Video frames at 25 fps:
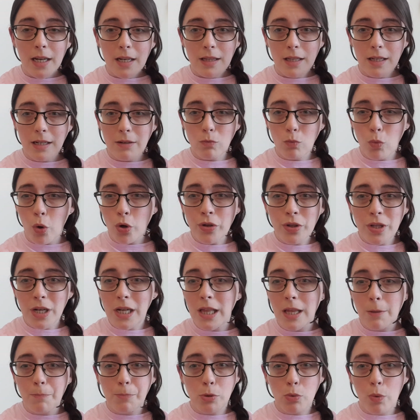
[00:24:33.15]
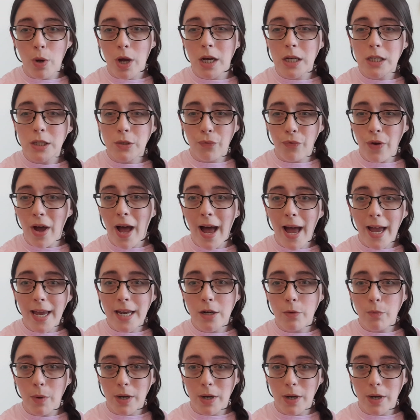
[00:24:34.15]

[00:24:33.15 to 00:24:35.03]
The one of the clips works fine.